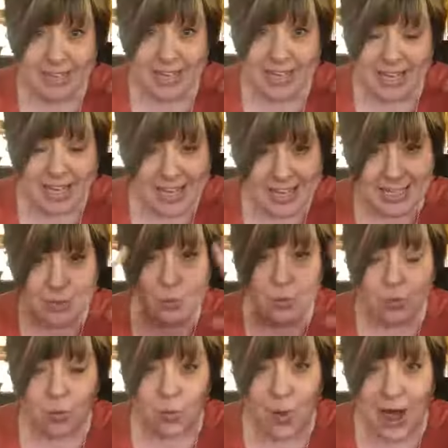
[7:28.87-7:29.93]
is a
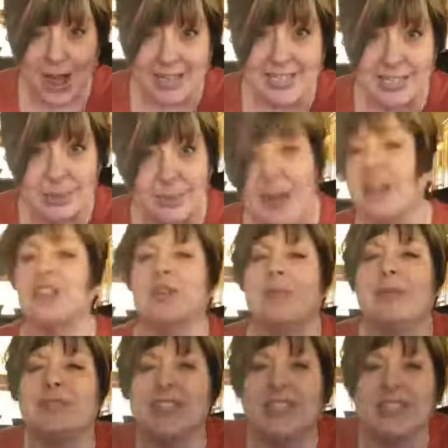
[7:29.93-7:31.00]
wide spectrum of
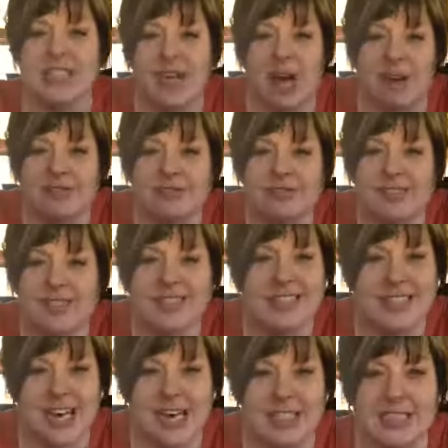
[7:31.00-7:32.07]
stuff. It
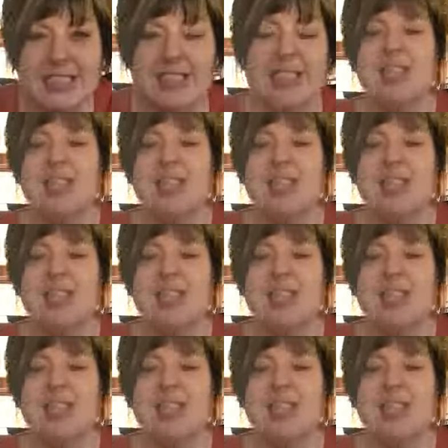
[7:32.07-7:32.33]
does.